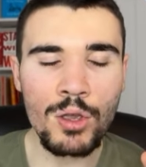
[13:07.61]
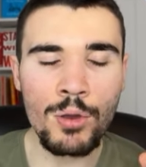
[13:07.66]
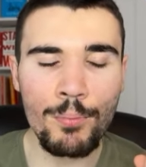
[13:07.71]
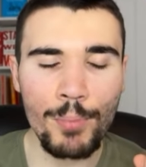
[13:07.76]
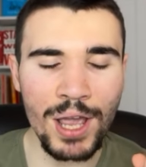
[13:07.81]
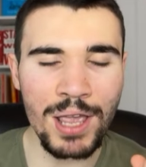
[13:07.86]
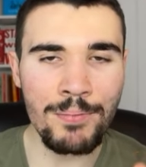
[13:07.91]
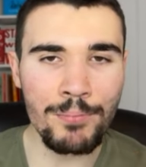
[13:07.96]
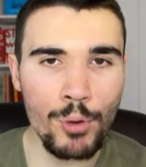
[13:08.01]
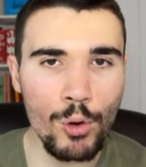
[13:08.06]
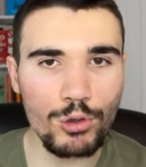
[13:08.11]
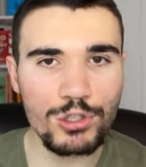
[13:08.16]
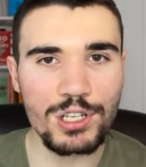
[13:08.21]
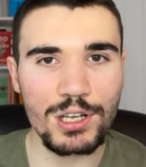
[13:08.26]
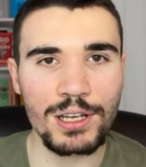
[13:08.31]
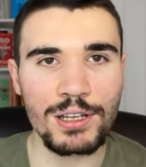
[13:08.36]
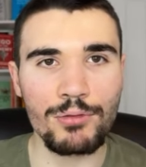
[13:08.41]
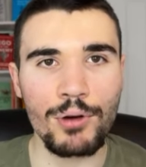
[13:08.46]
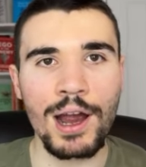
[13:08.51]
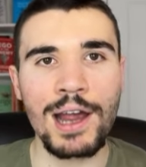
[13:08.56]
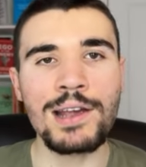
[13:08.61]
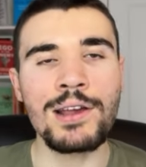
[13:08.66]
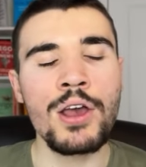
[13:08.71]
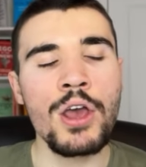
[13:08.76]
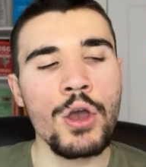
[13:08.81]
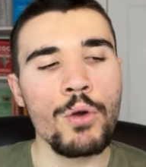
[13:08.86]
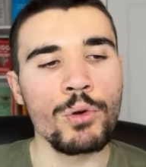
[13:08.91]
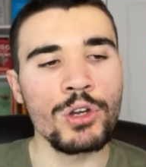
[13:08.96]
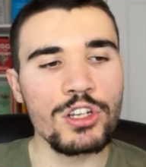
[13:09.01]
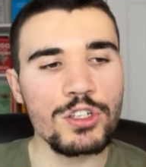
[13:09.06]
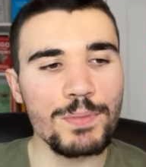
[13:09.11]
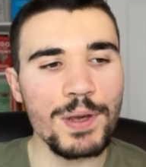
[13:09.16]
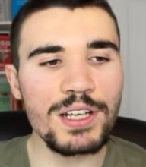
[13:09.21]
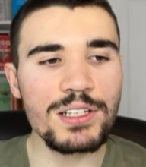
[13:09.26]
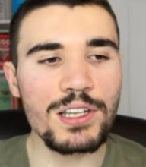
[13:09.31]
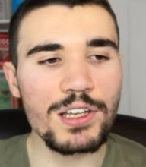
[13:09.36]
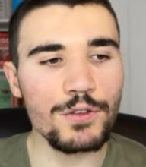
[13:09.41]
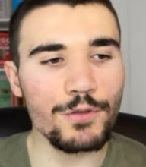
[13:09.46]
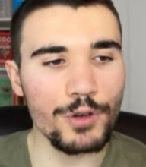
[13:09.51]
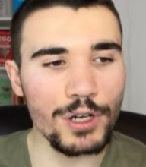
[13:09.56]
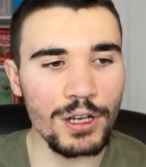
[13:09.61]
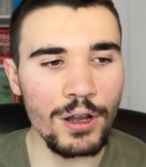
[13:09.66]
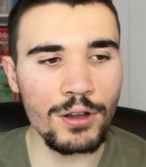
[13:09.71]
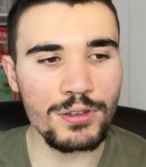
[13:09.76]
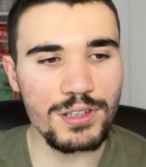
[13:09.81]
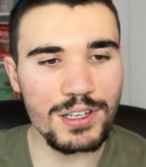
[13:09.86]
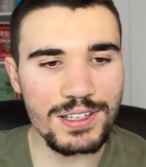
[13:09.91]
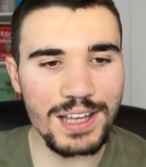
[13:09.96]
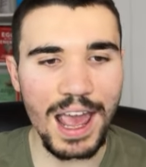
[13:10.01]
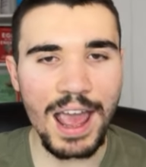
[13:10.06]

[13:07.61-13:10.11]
But importantly, right, when you're speaking to these freelancers,